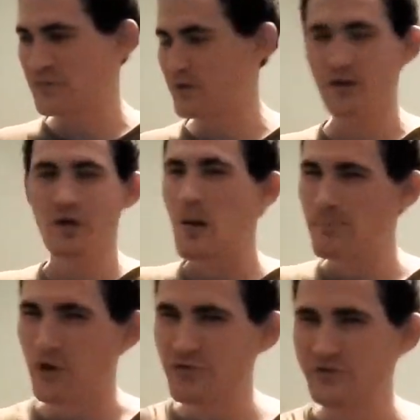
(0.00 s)
But
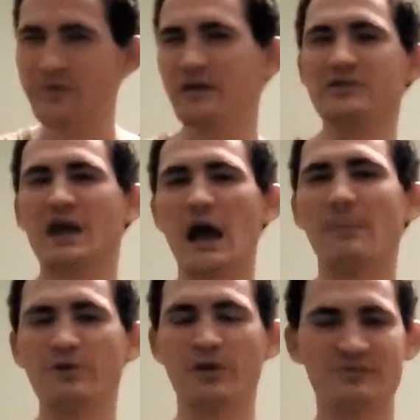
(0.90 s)
most of the things that
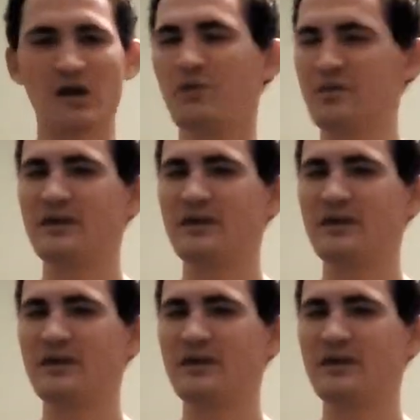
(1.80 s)
Apple comes out with